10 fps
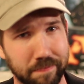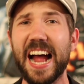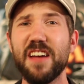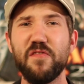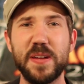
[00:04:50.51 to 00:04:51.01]

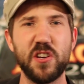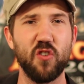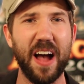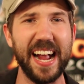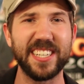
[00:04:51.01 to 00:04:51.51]
I have been
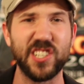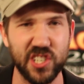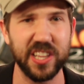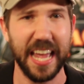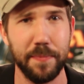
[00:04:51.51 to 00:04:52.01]
trying to
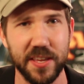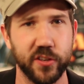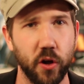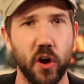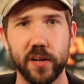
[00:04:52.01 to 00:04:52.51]
slam
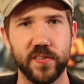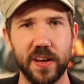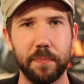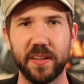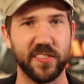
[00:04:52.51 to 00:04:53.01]
this card in
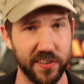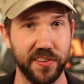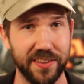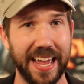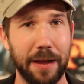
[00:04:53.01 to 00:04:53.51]
something since
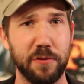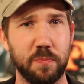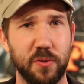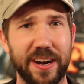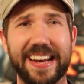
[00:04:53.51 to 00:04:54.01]
the day it was
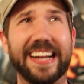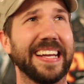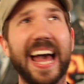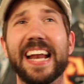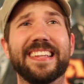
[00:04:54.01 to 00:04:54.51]
printed, and
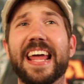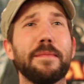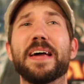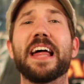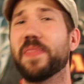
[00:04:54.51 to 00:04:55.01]
god
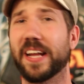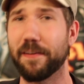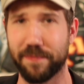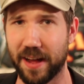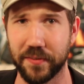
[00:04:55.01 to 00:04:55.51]
damn it, I think I
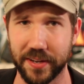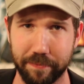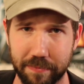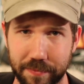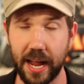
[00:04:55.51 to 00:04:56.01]
found it.
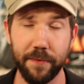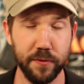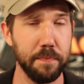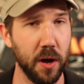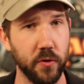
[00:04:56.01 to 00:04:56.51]

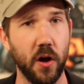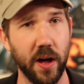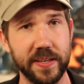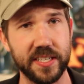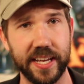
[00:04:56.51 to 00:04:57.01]
Every mode
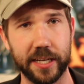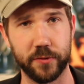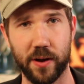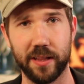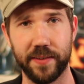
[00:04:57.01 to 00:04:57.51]
on this thing is
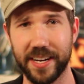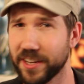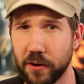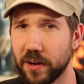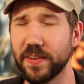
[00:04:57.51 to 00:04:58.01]
relevant. You
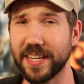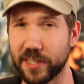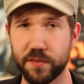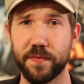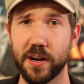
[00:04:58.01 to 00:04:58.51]
don't even need
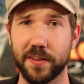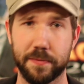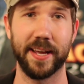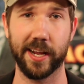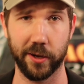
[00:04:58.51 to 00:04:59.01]
Sphere out to
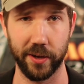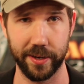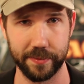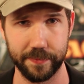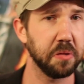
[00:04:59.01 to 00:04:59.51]
make it good.
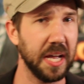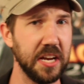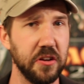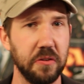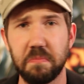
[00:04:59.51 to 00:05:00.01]
Play a
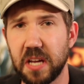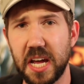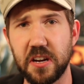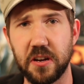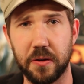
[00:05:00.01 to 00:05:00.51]
dude,
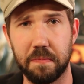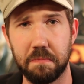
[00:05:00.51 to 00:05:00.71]
get a dude.